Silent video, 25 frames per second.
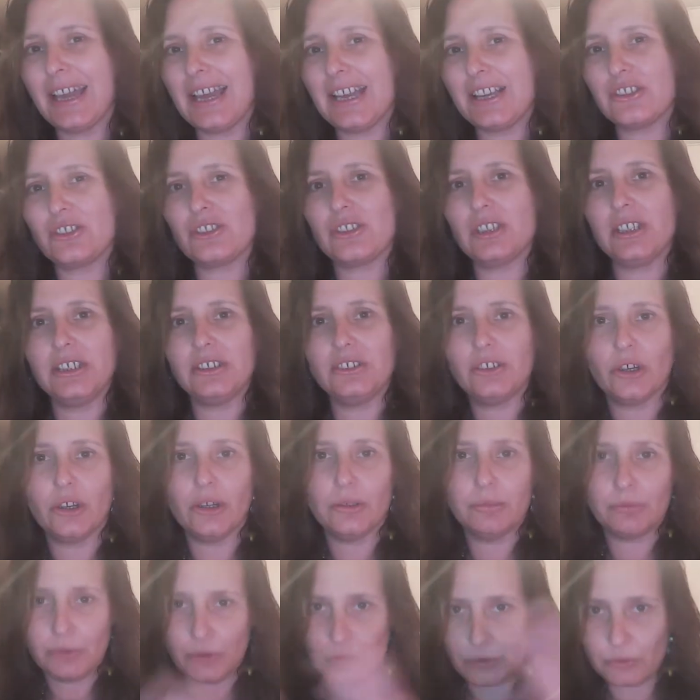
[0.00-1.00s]
actually
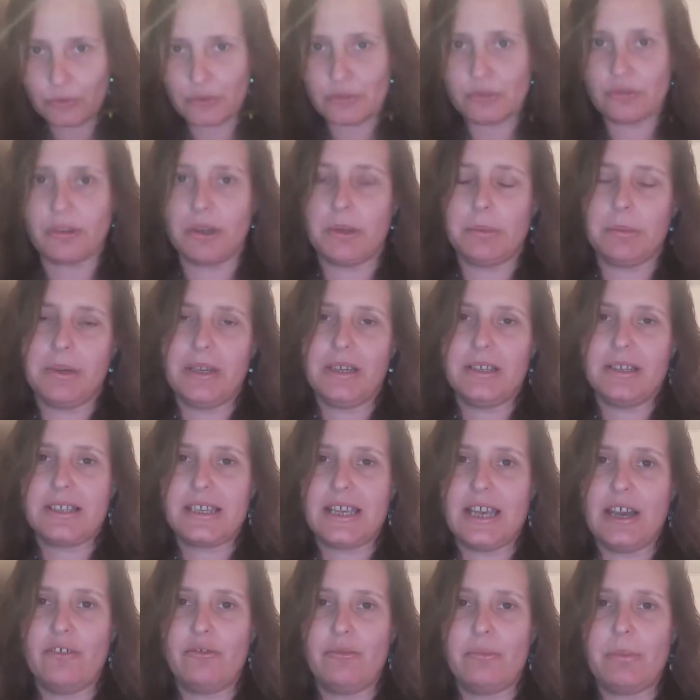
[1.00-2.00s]
time to strip
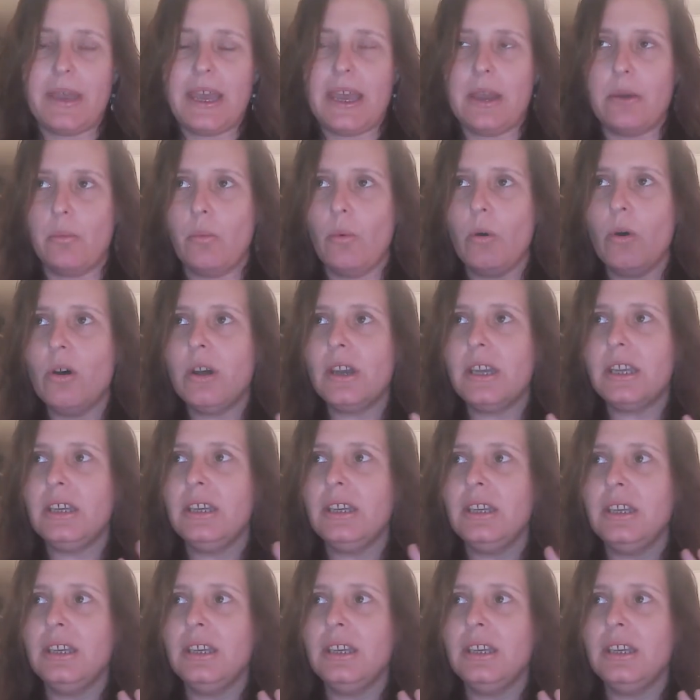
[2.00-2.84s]
ourselves bare? Why,